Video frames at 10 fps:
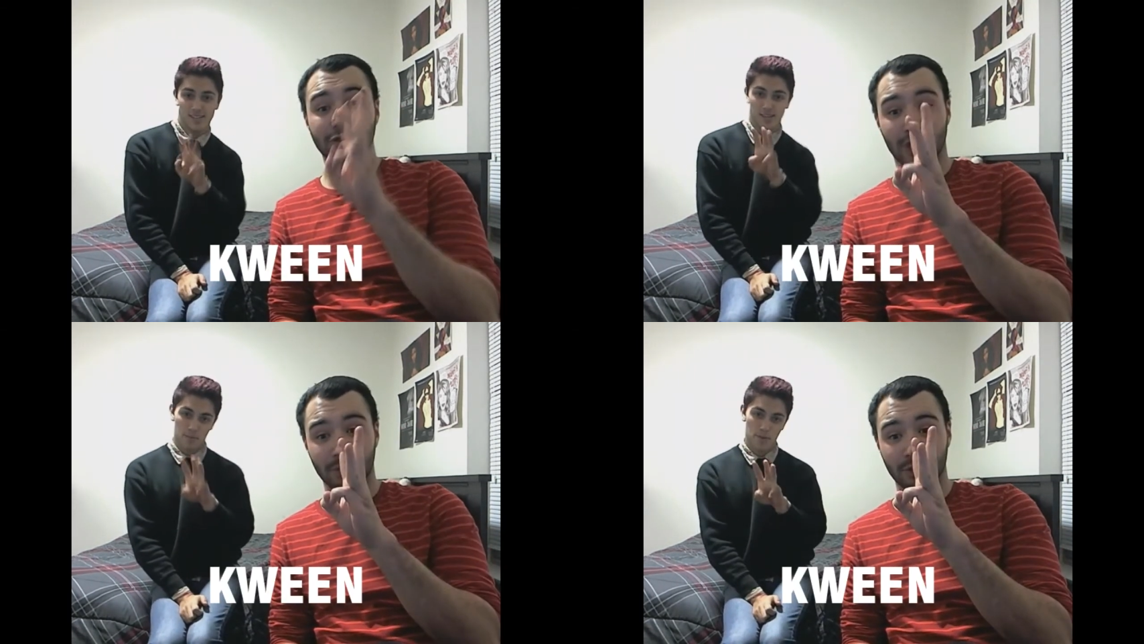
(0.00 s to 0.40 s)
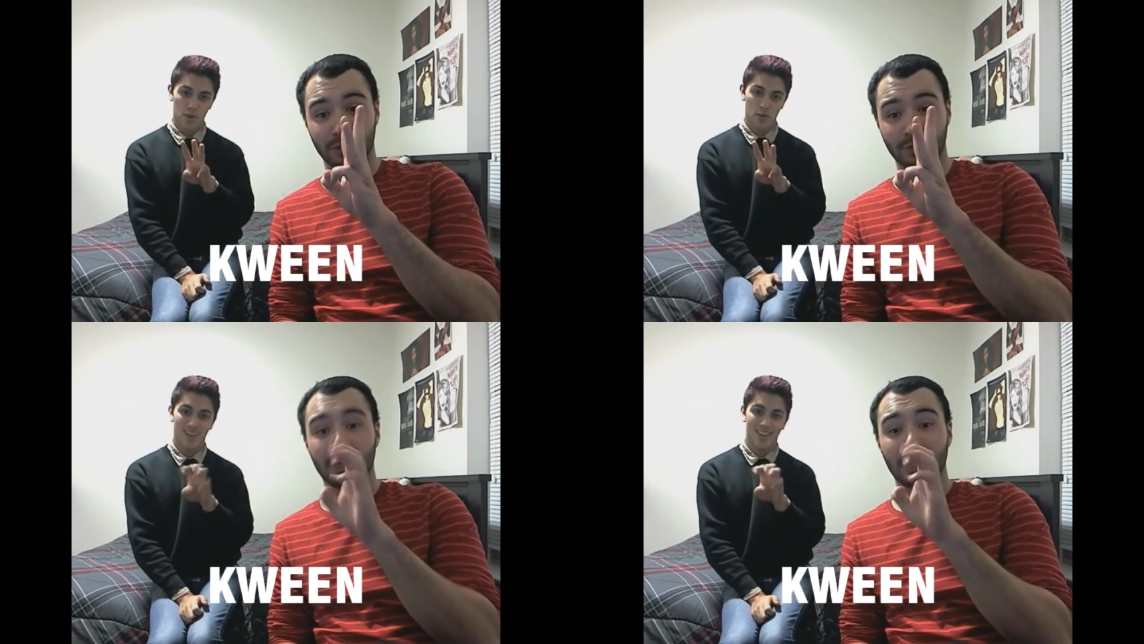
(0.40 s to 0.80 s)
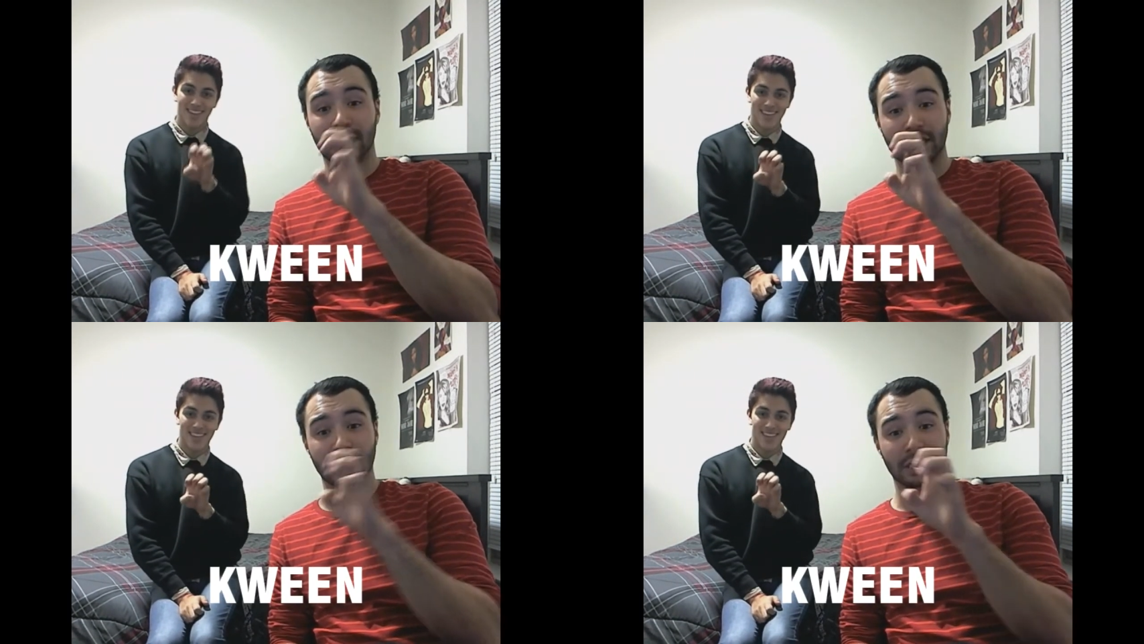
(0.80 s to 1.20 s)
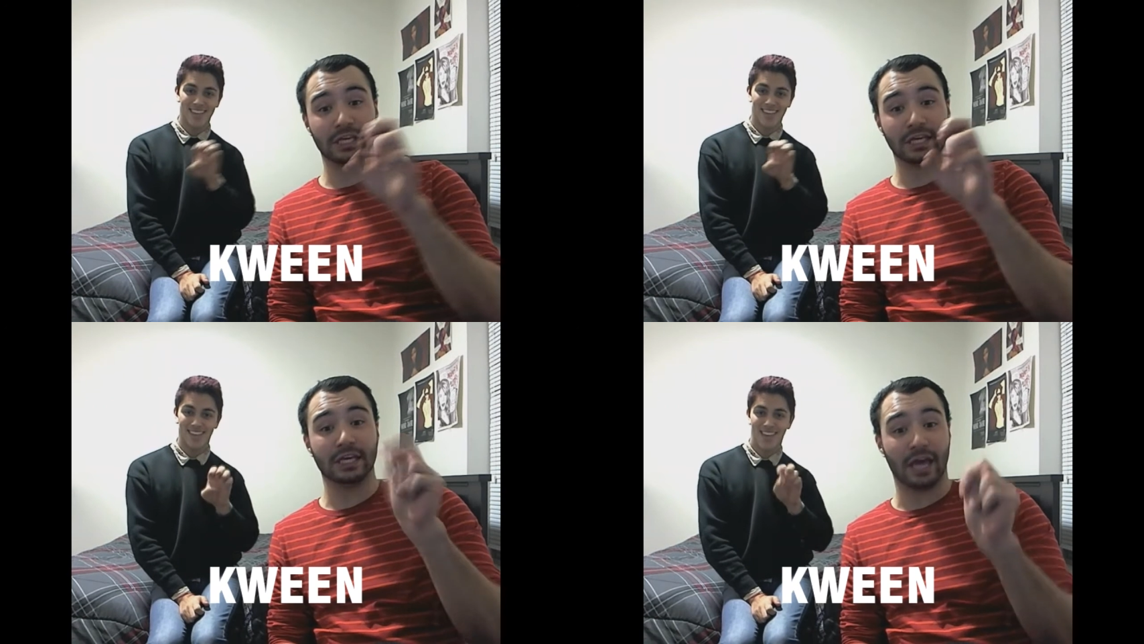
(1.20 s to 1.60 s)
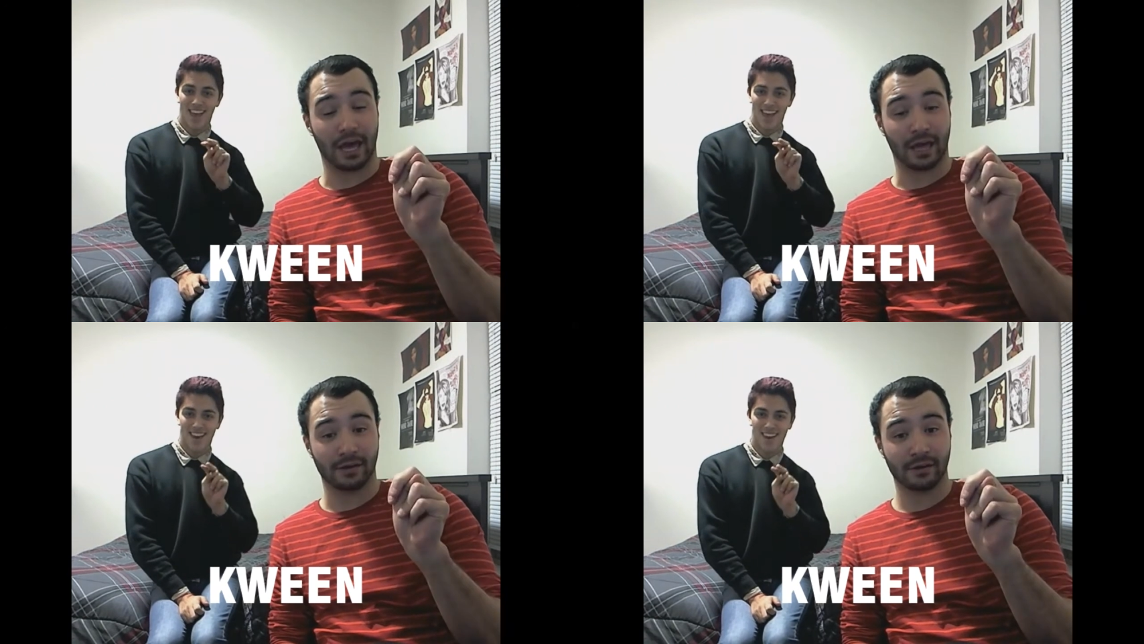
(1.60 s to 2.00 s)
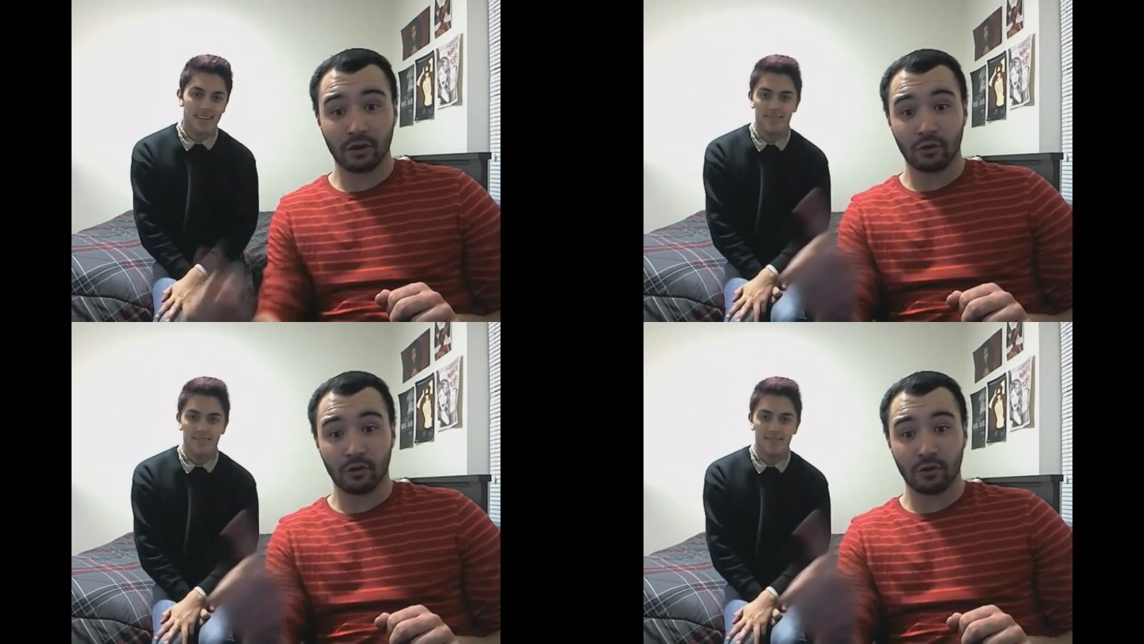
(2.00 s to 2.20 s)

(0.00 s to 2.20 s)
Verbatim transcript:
Speaker 1: W, E, E, N.